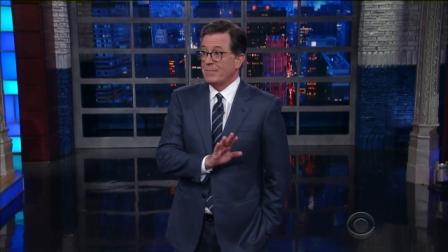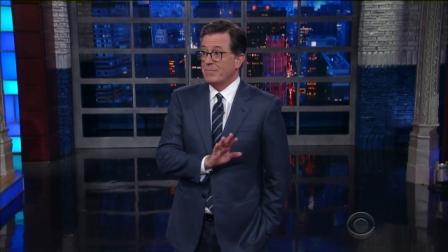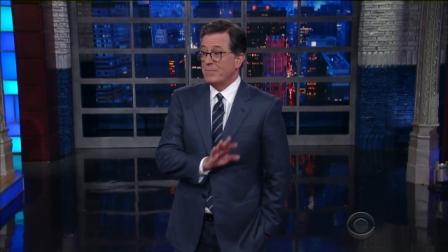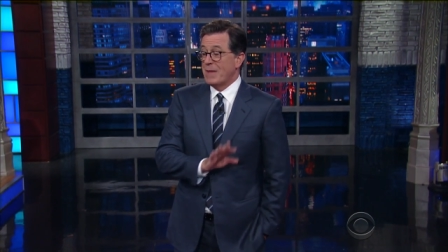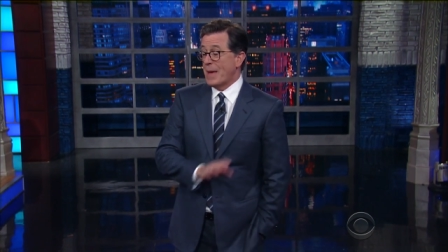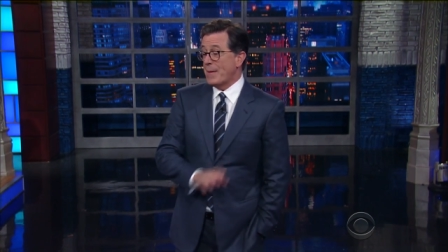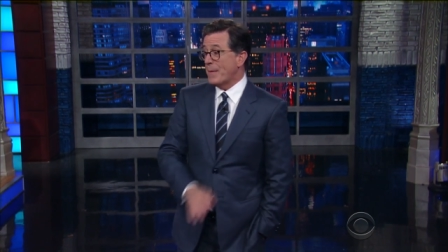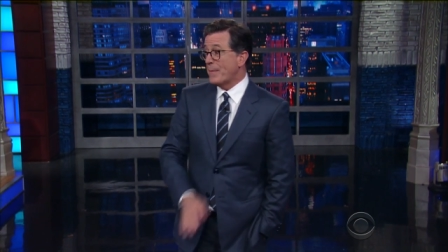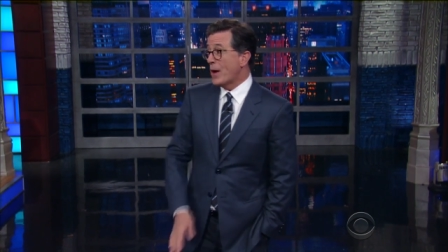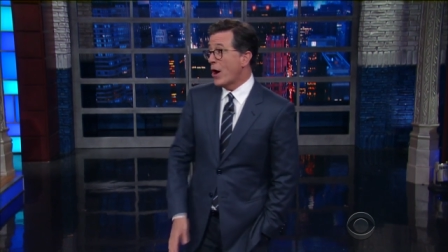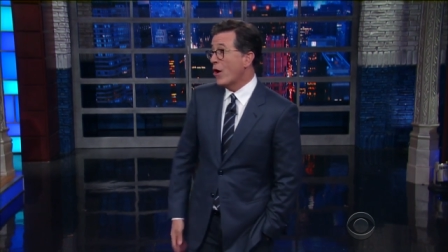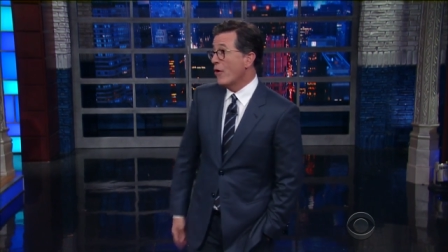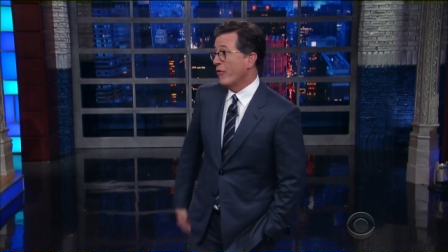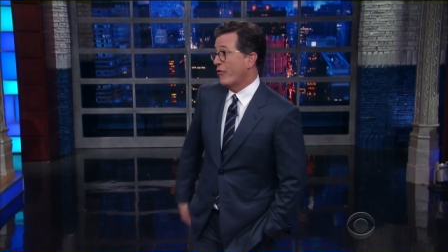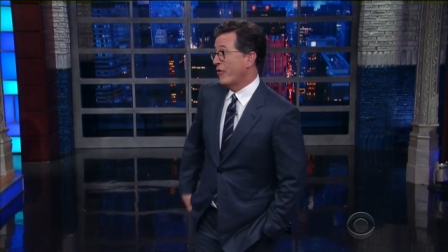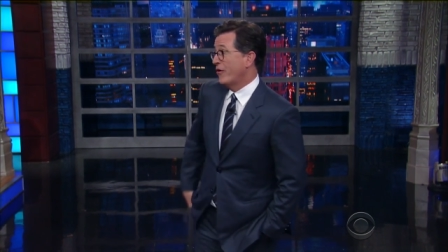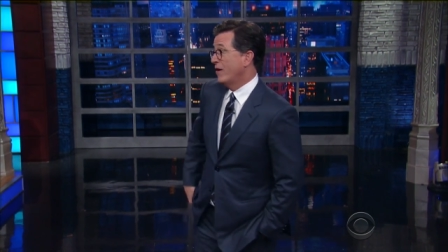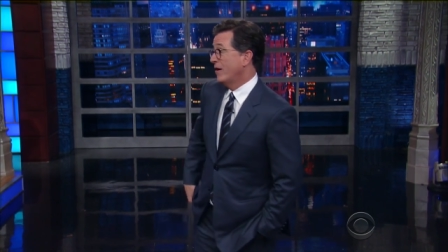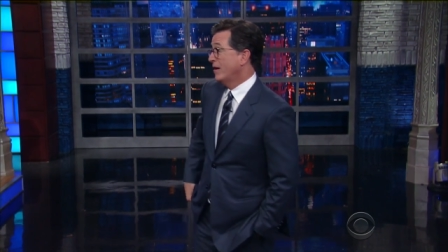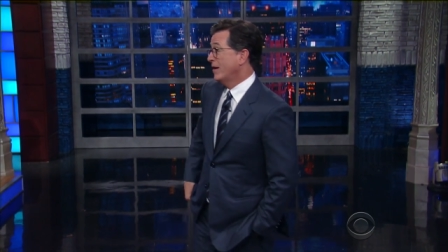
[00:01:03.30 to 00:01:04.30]
Maybe both.
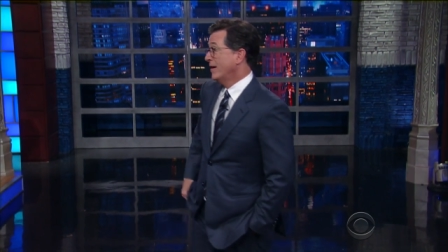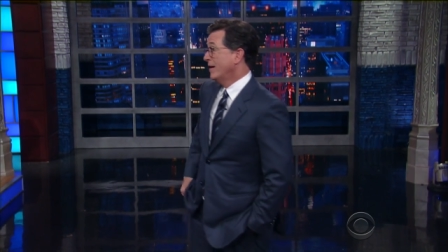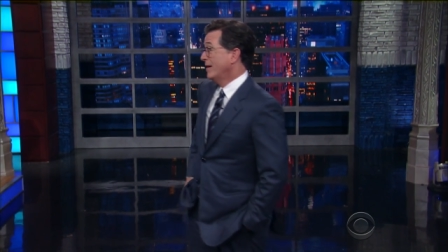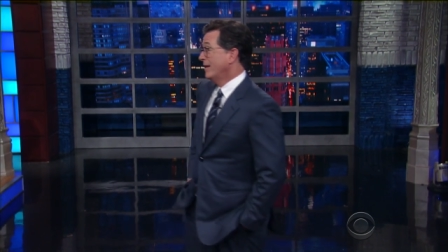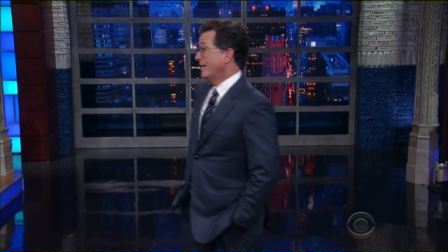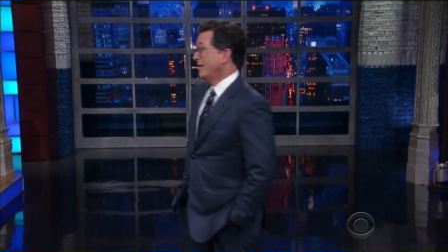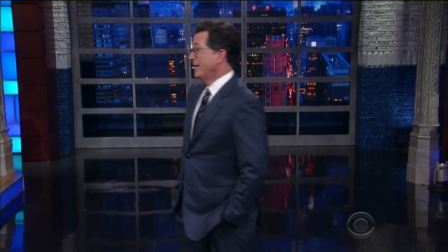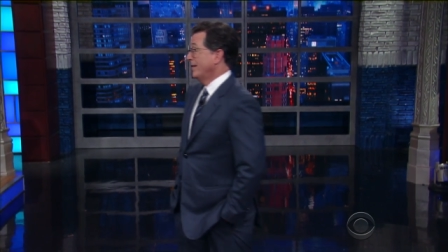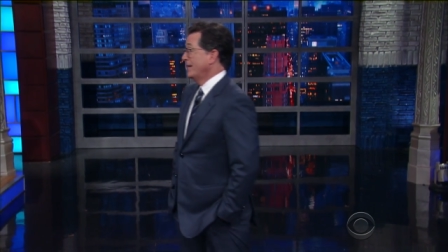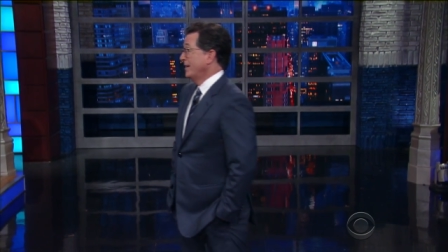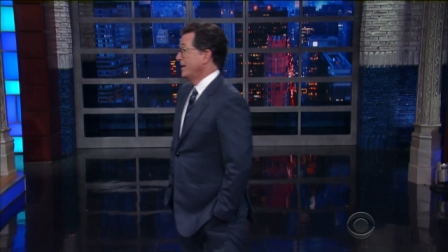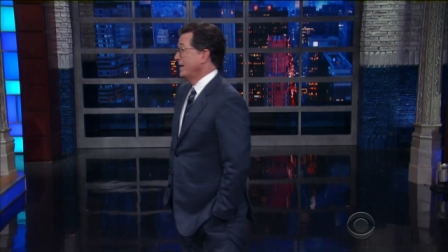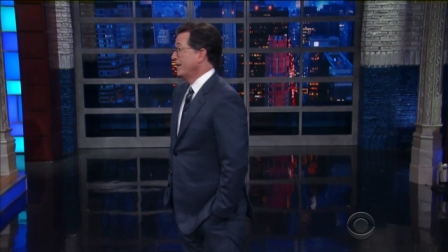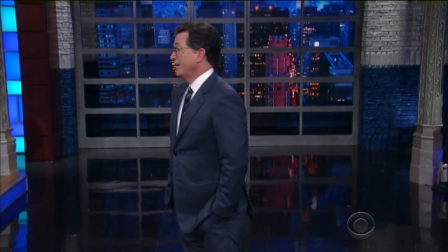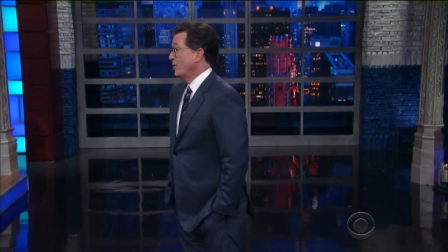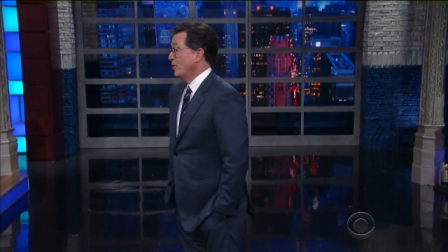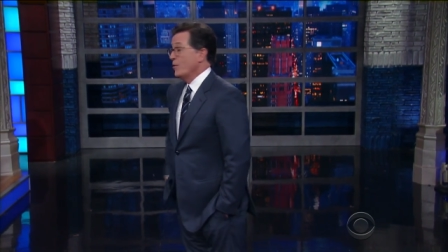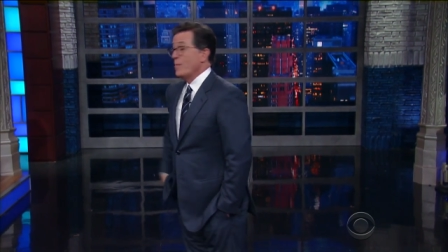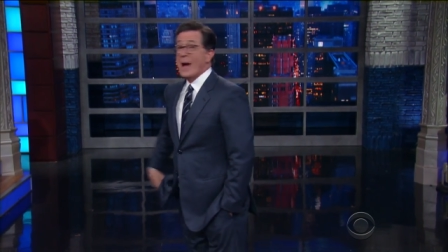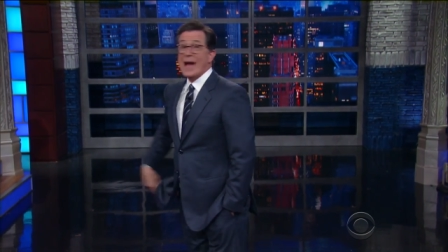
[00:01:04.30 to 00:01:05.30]

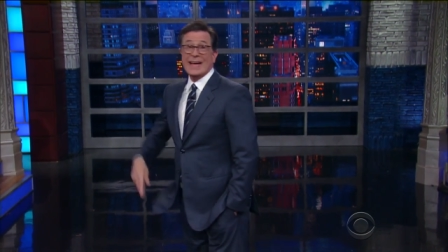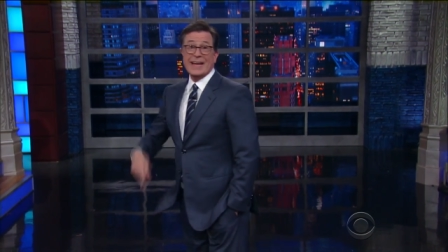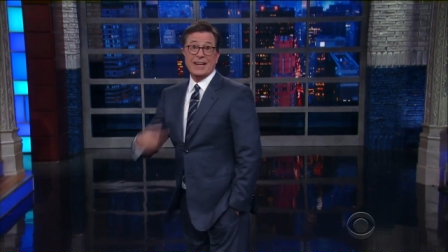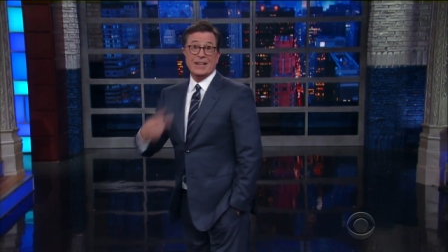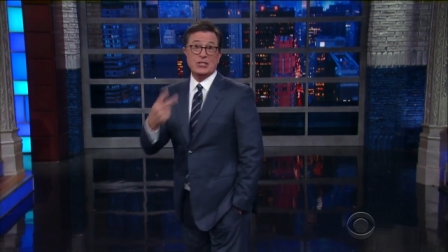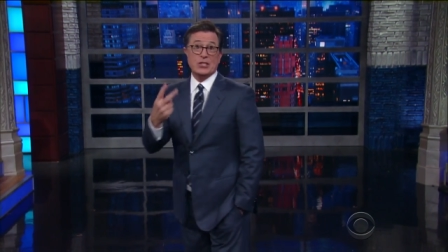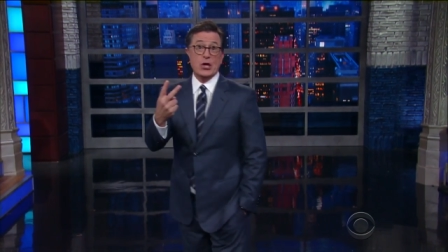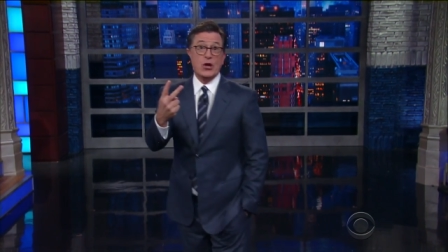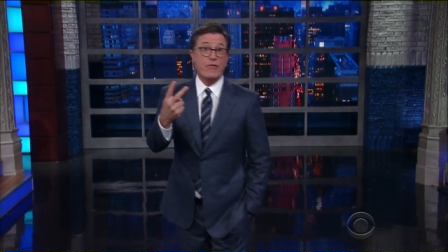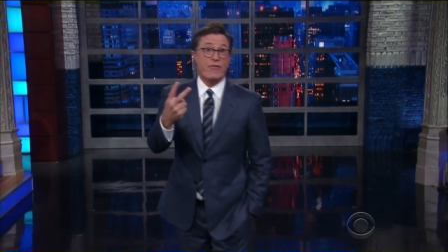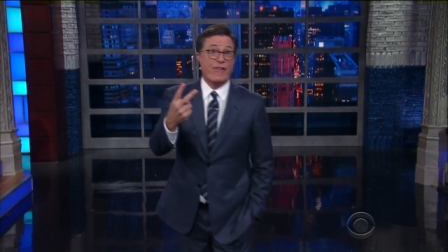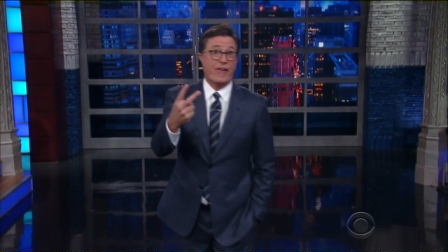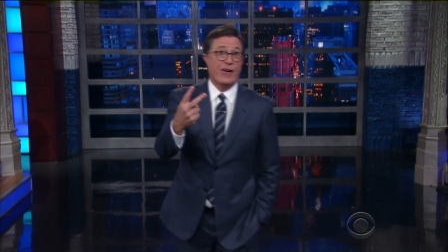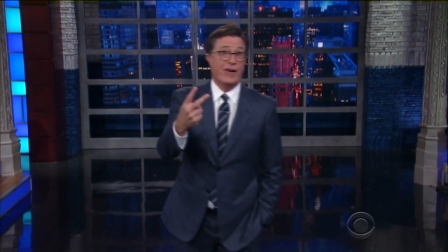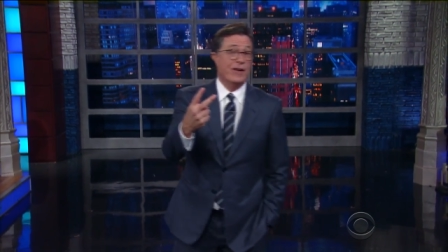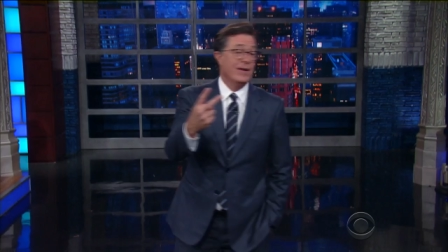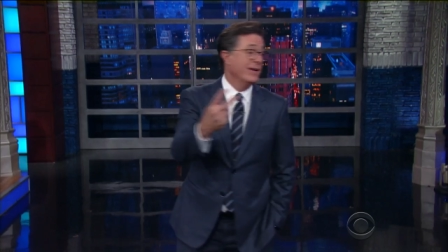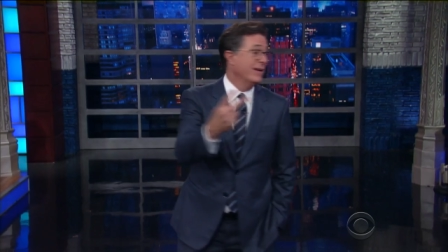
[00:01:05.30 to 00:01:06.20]
We might get a twofer.